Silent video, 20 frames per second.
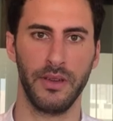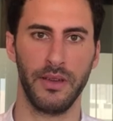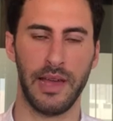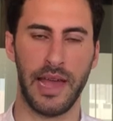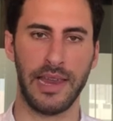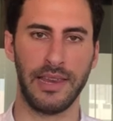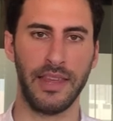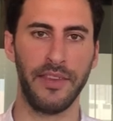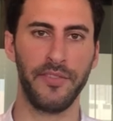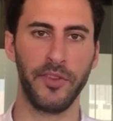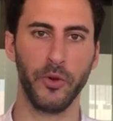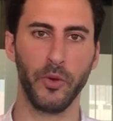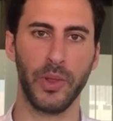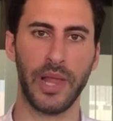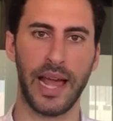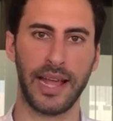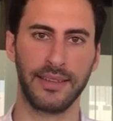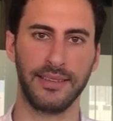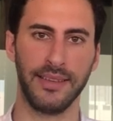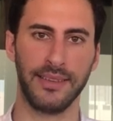And if you
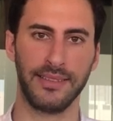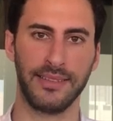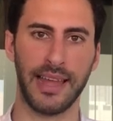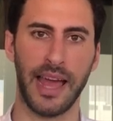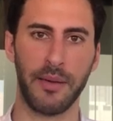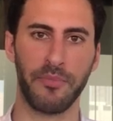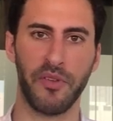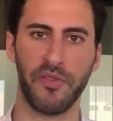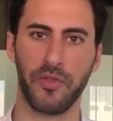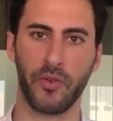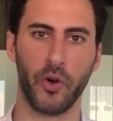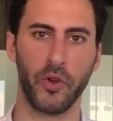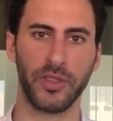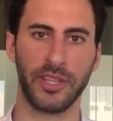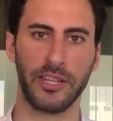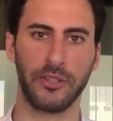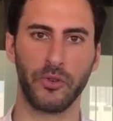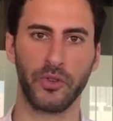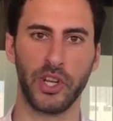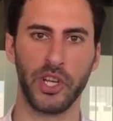like this type of
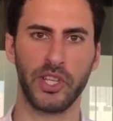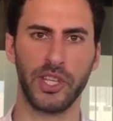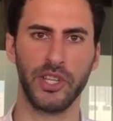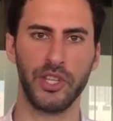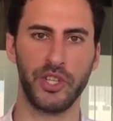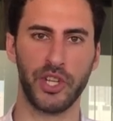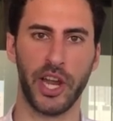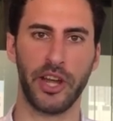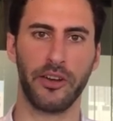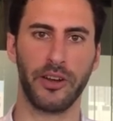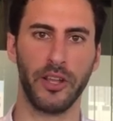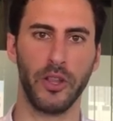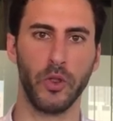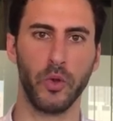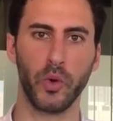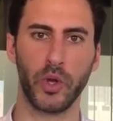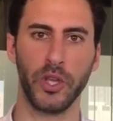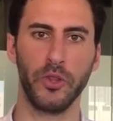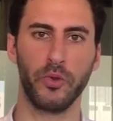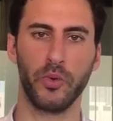content or just in general
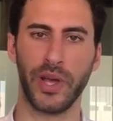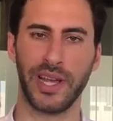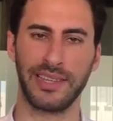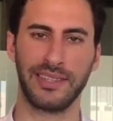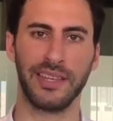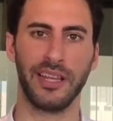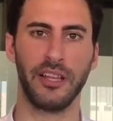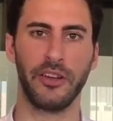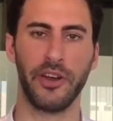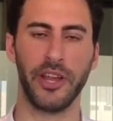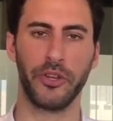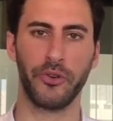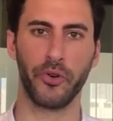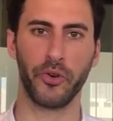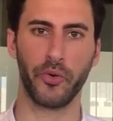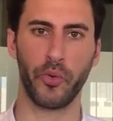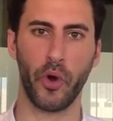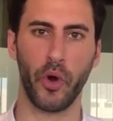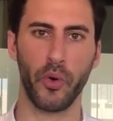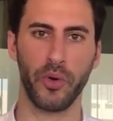looking to accelerate
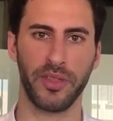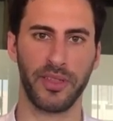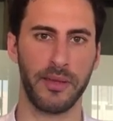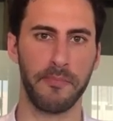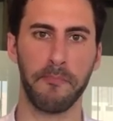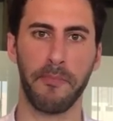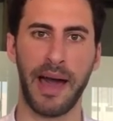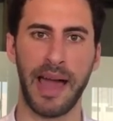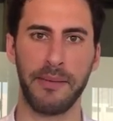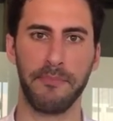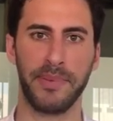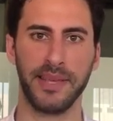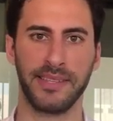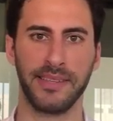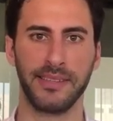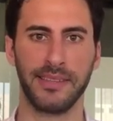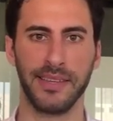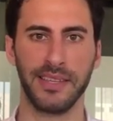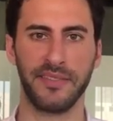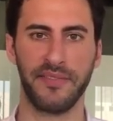your growth and buy
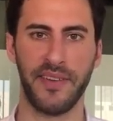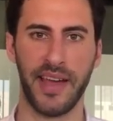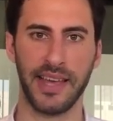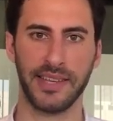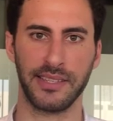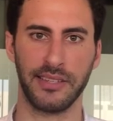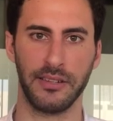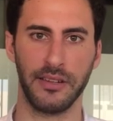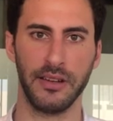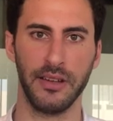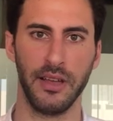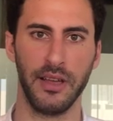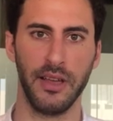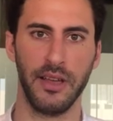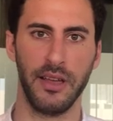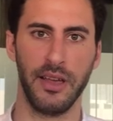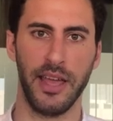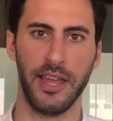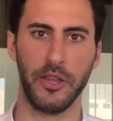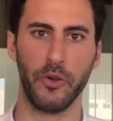businesses faster
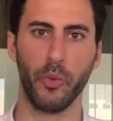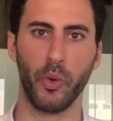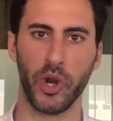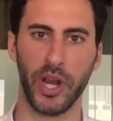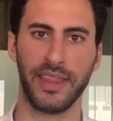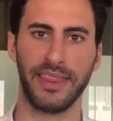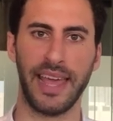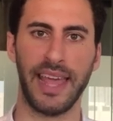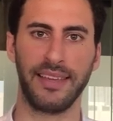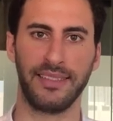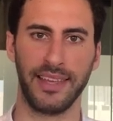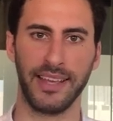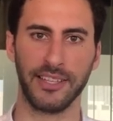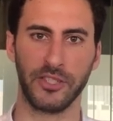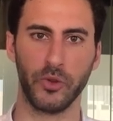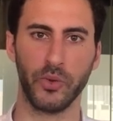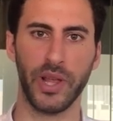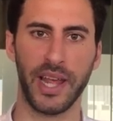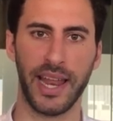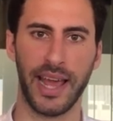and you want to take things
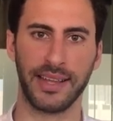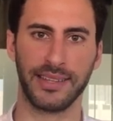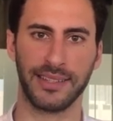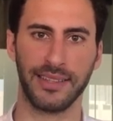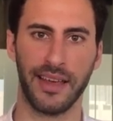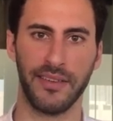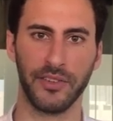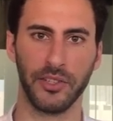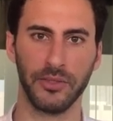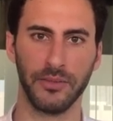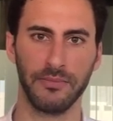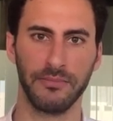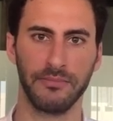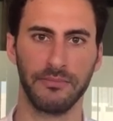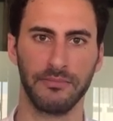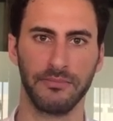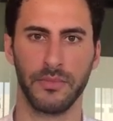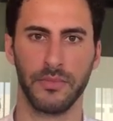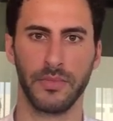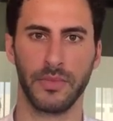to the next
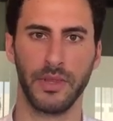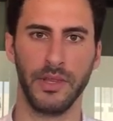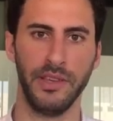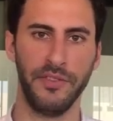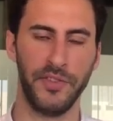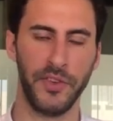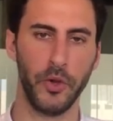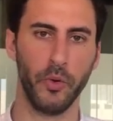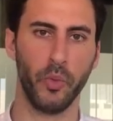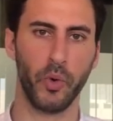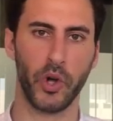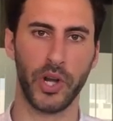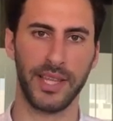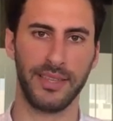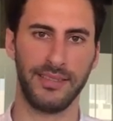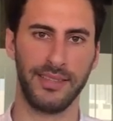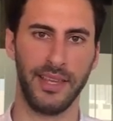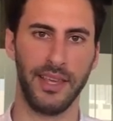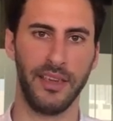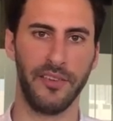level, if you want to
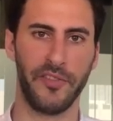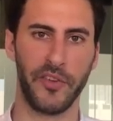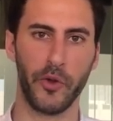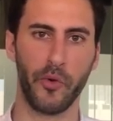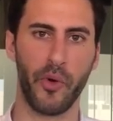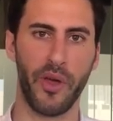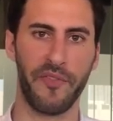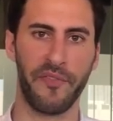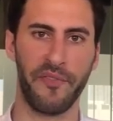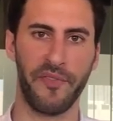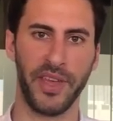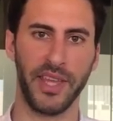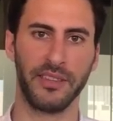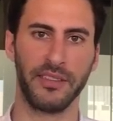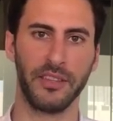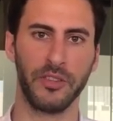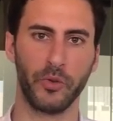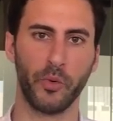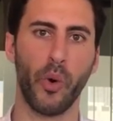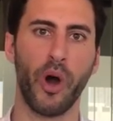see if you're a
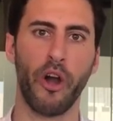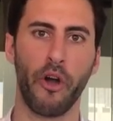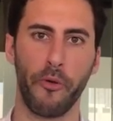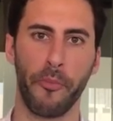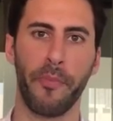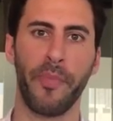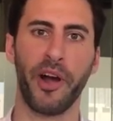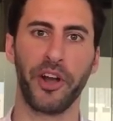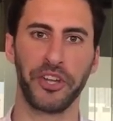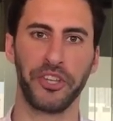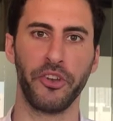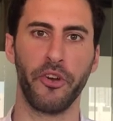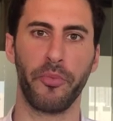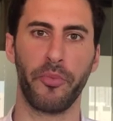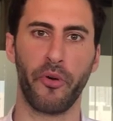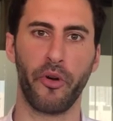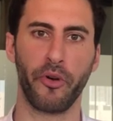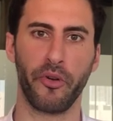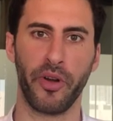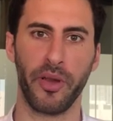fit to our partner
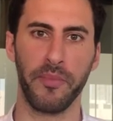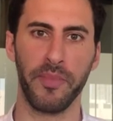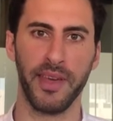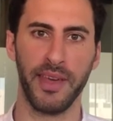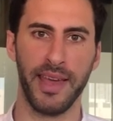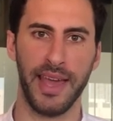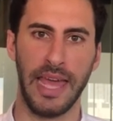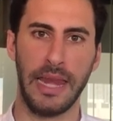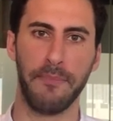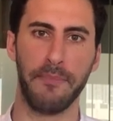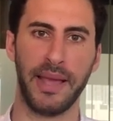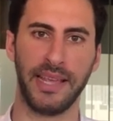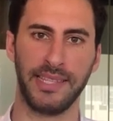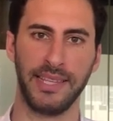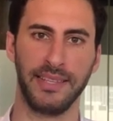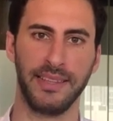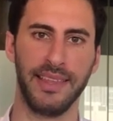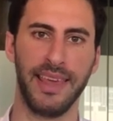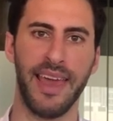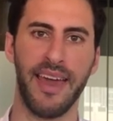program and
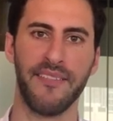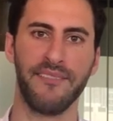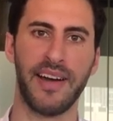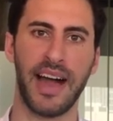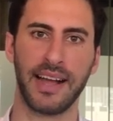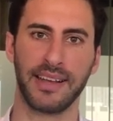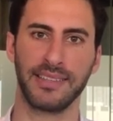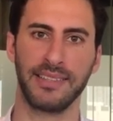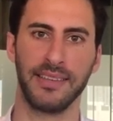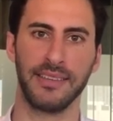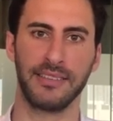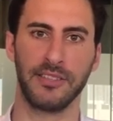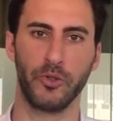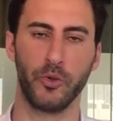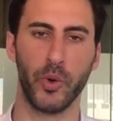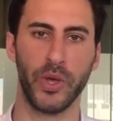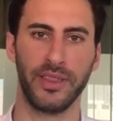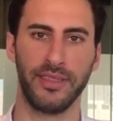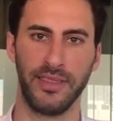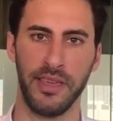basically have access
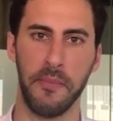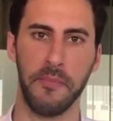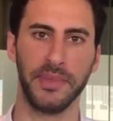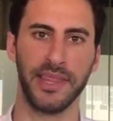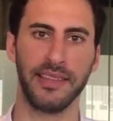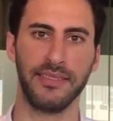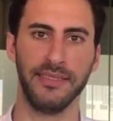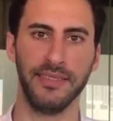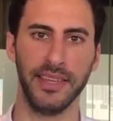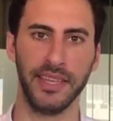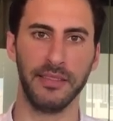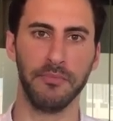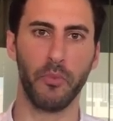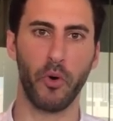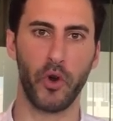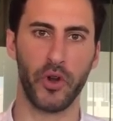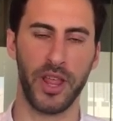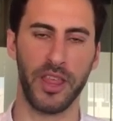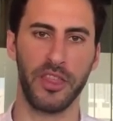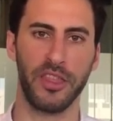to a team that did
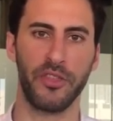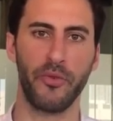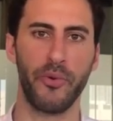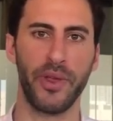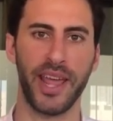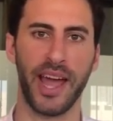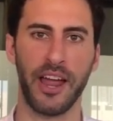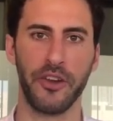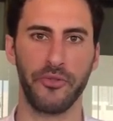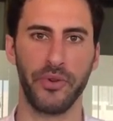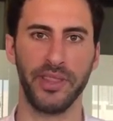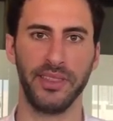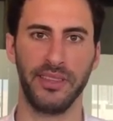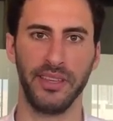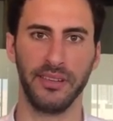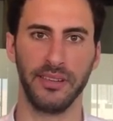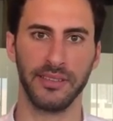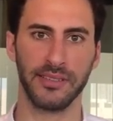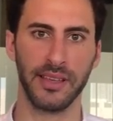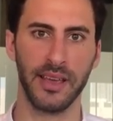more than 300
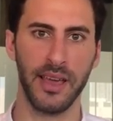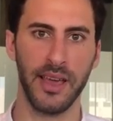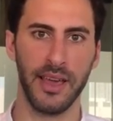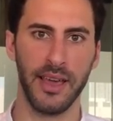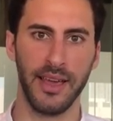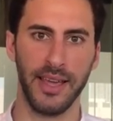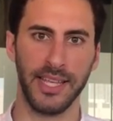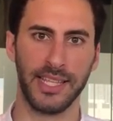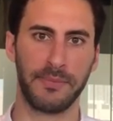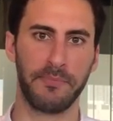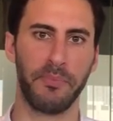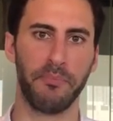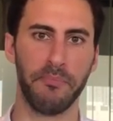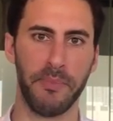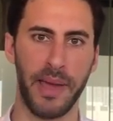deals it's